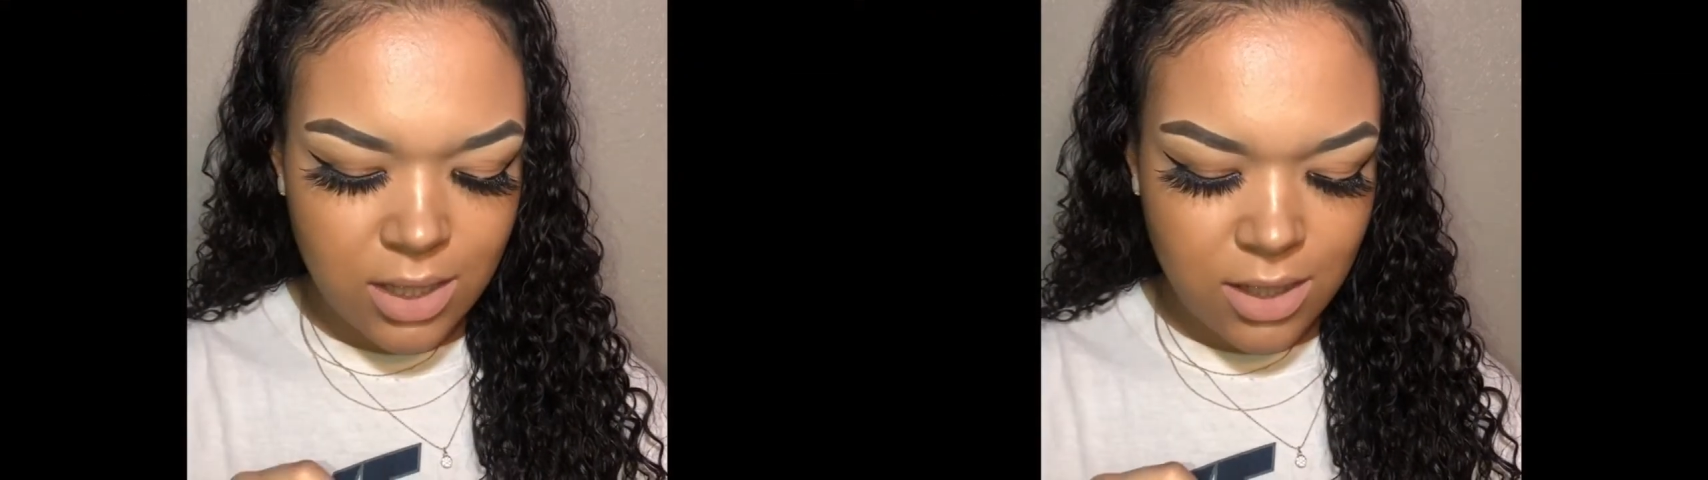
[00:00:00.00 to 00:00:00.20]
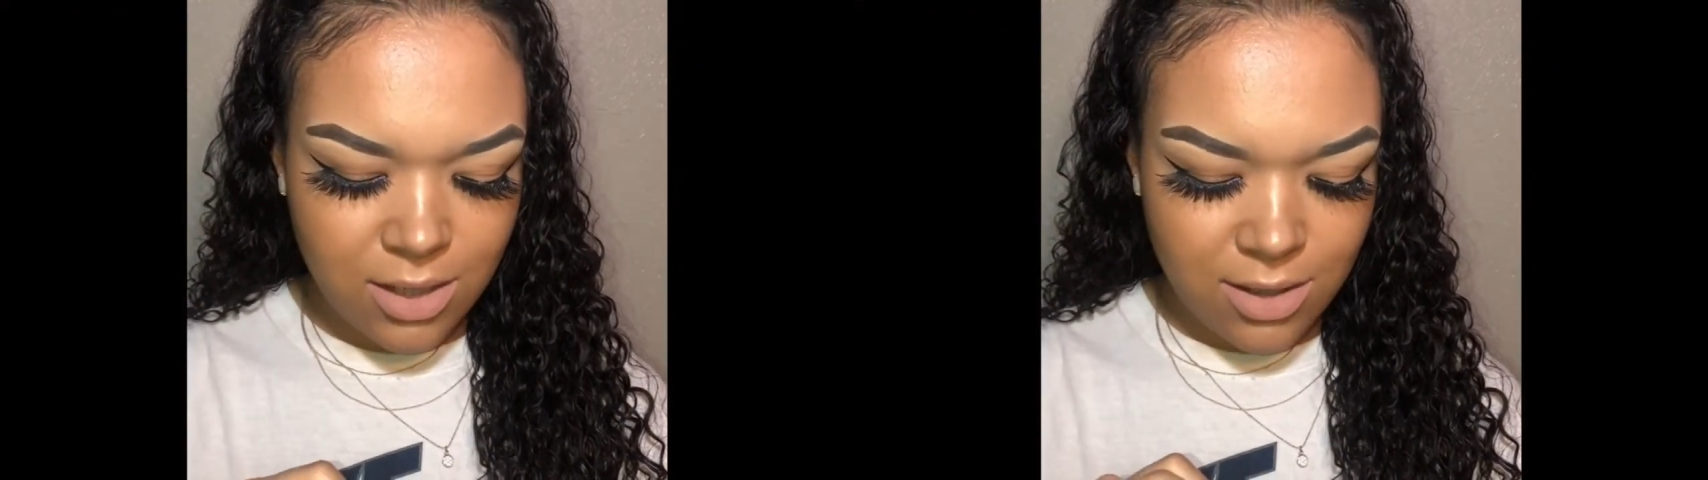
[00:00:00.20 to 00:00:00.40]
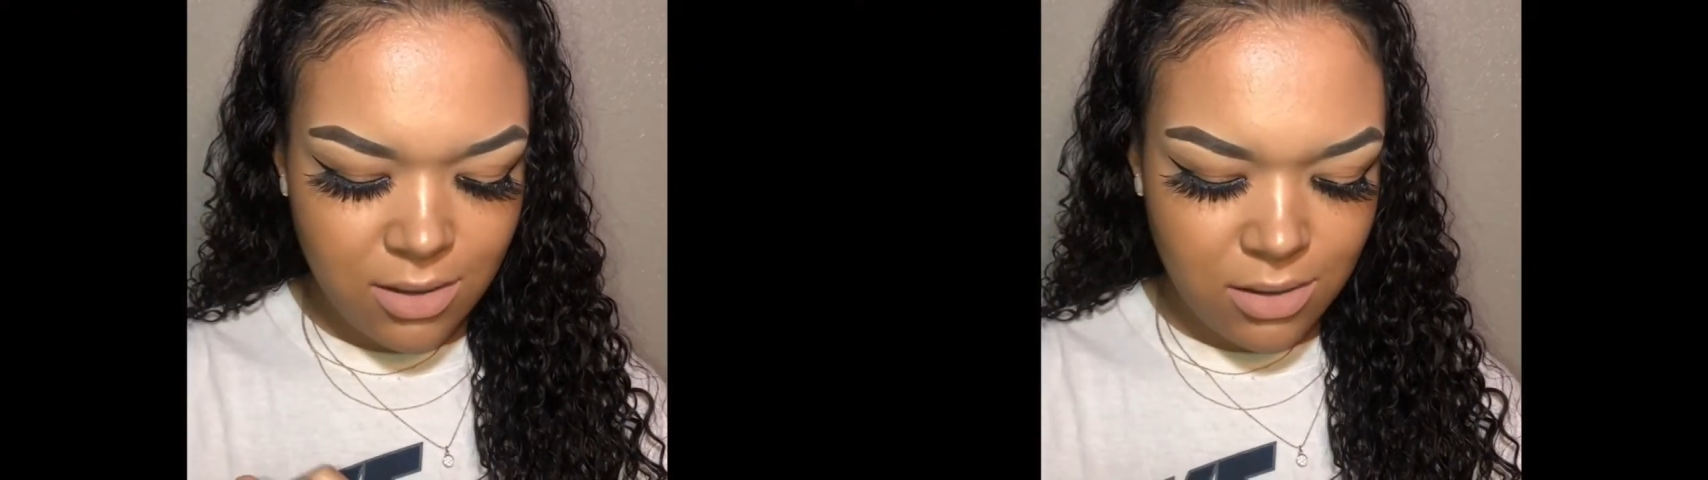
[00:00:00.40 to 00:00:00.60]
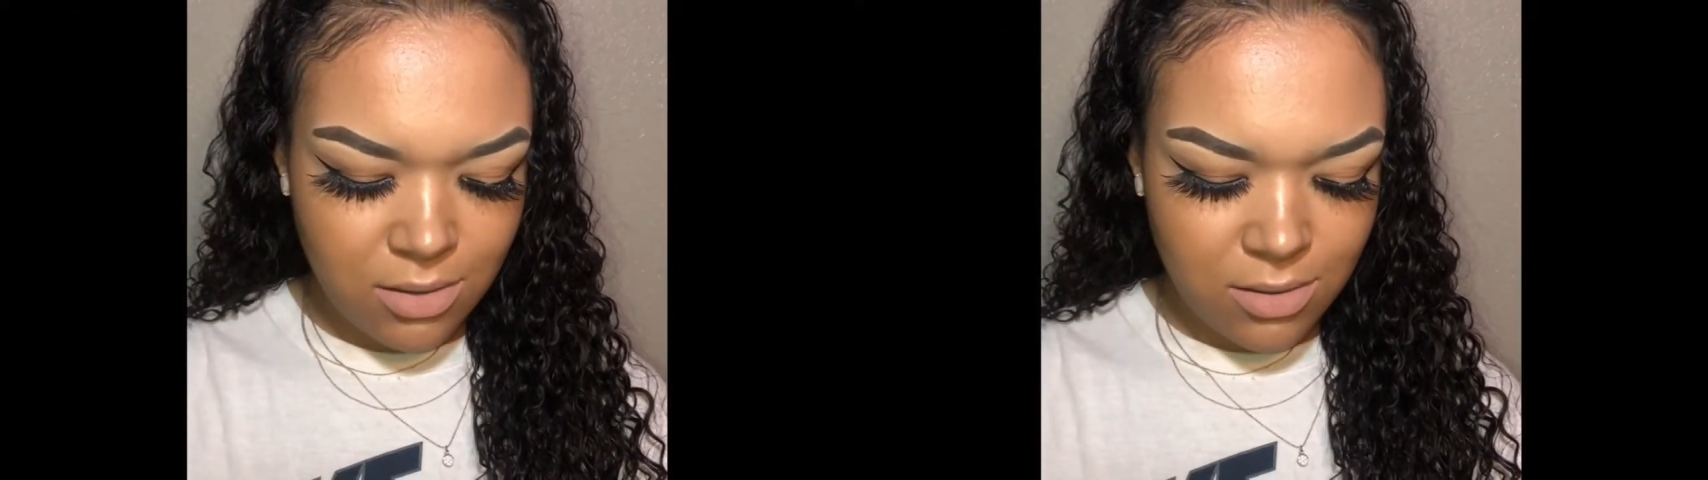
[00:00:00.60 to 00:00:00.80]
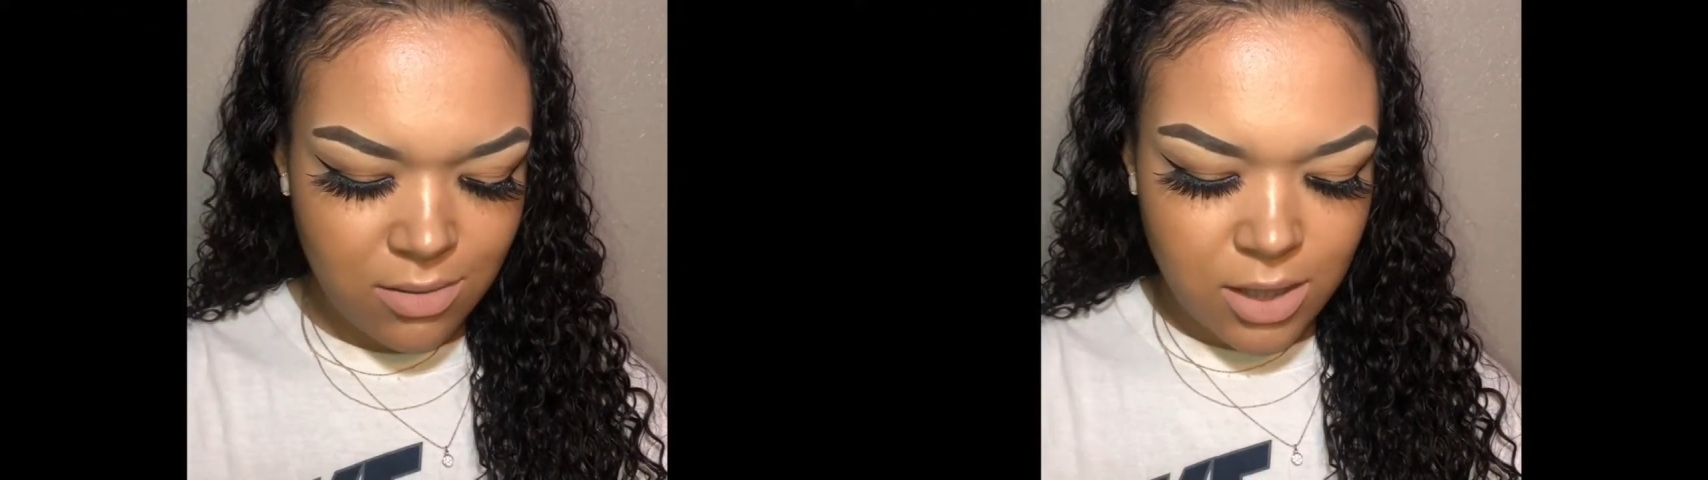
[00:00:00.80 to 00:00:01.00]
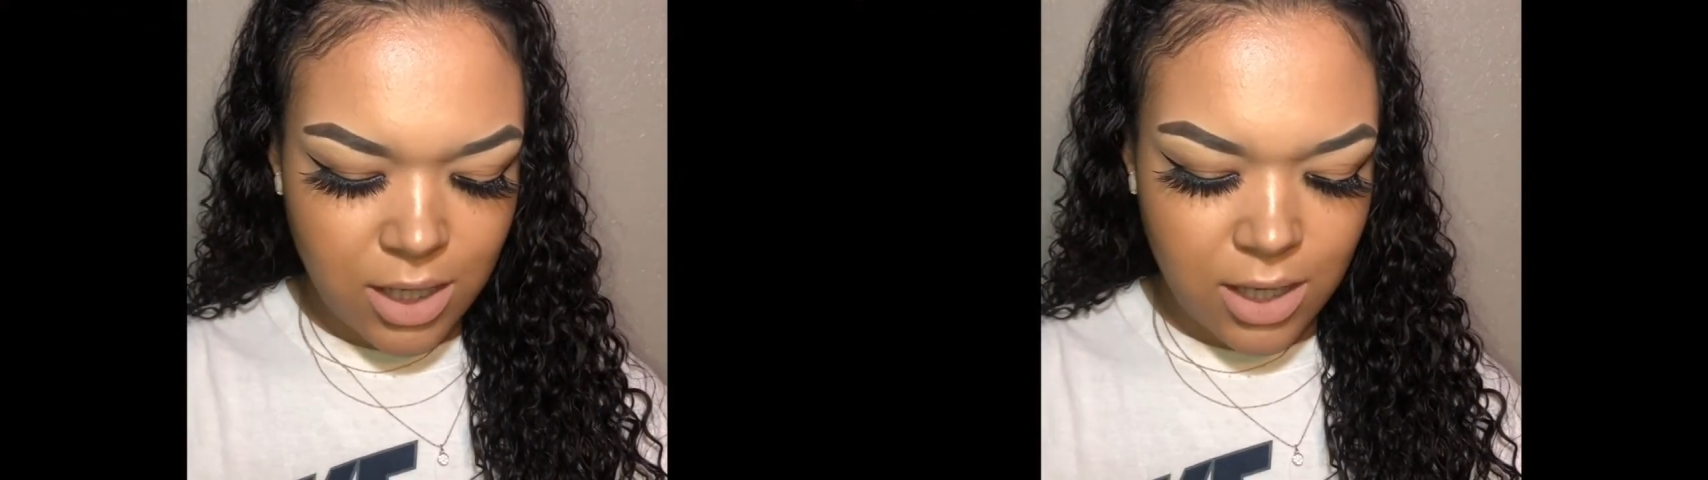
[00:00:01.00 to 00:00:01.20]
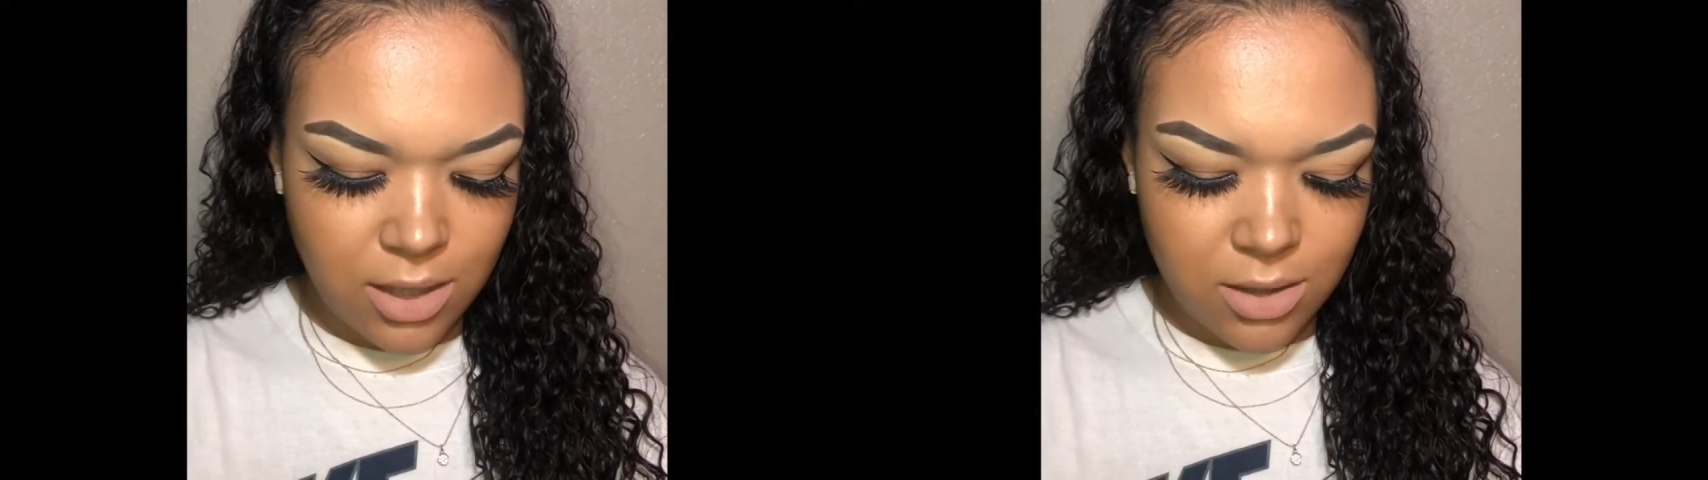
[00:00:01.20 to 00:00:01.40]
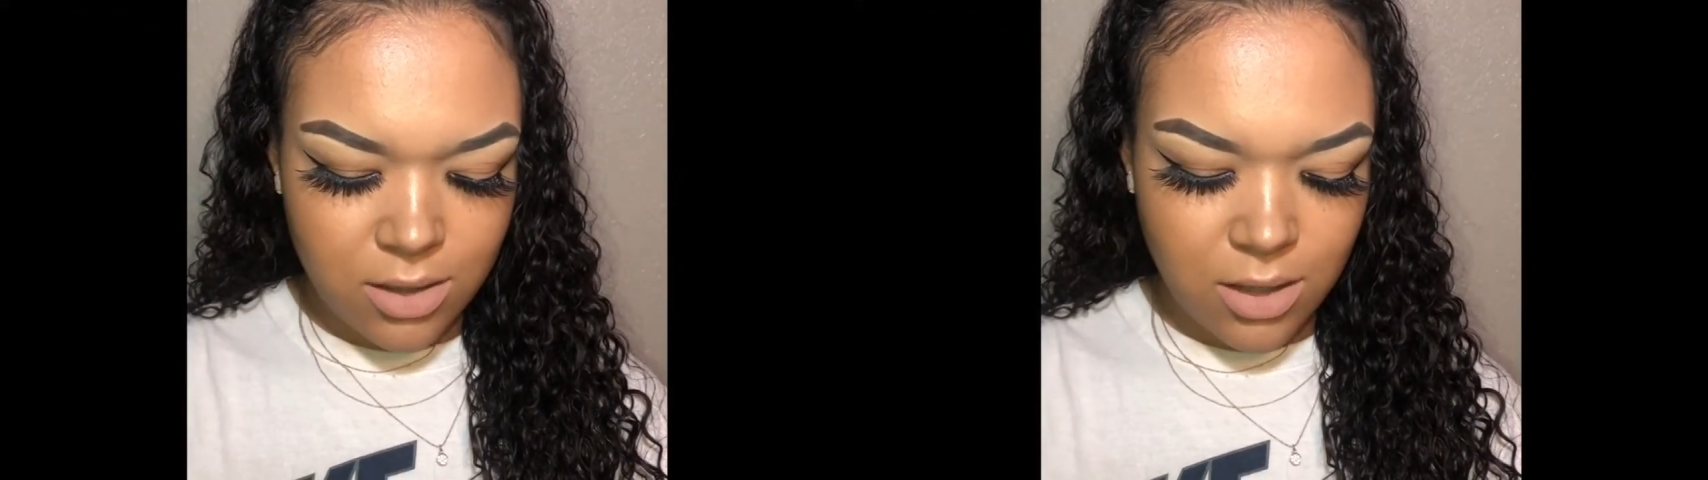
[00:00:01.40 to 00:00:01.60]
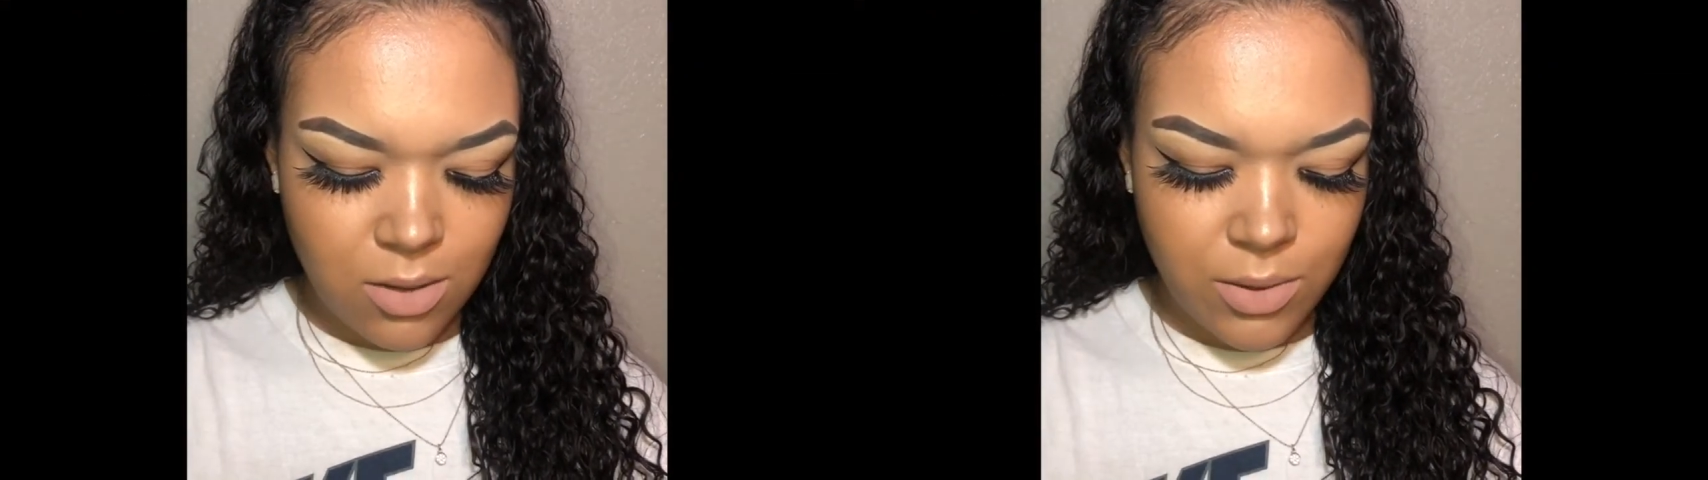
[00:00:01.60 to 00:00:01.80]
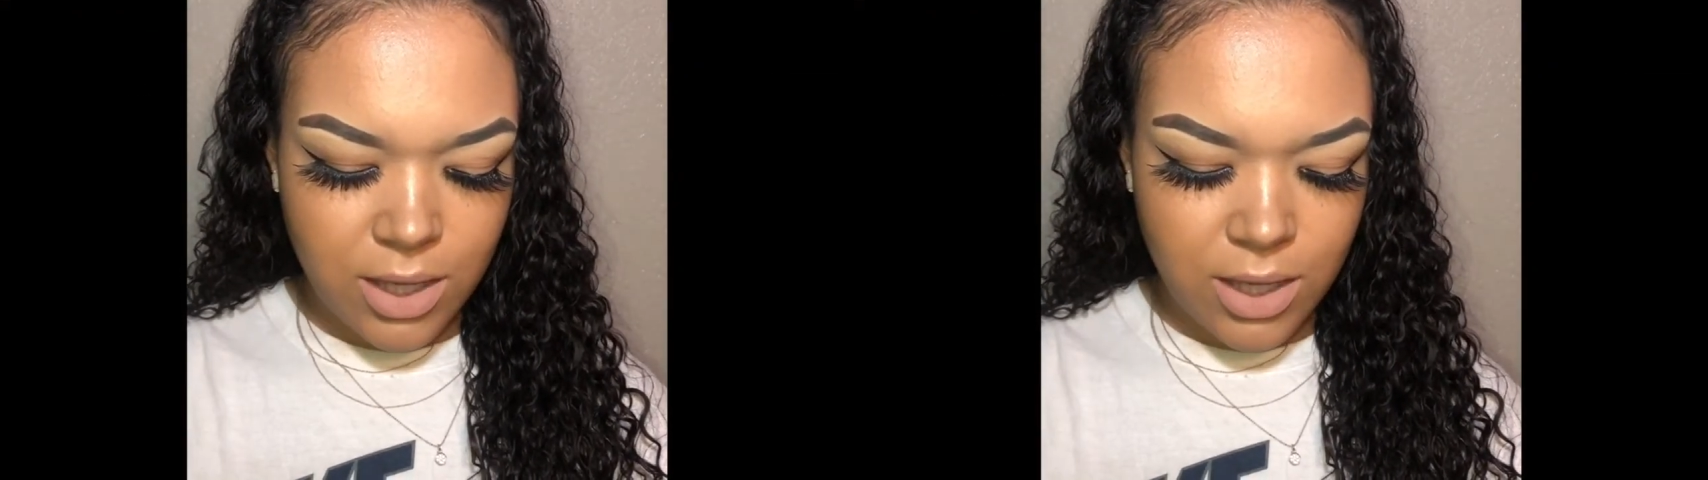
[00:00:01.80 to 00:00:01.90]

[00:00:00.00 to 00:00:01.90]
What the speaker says: here. Okay, so we